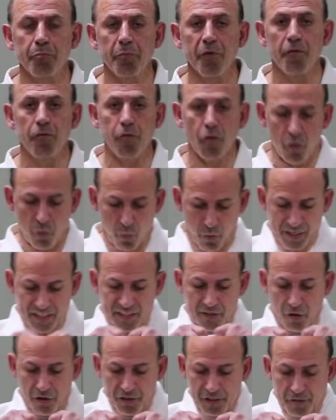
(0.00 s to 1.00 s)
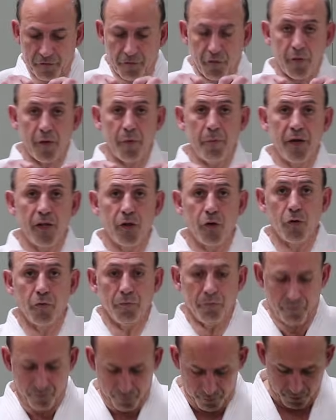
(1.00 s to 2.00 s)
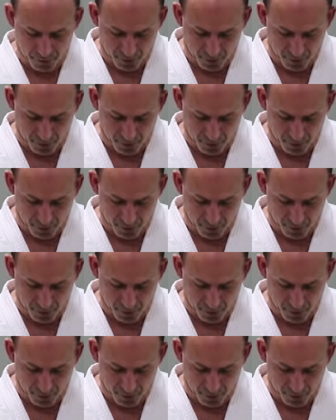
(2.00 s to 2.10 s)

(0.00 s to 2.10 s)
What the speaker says: Before we started from the middle,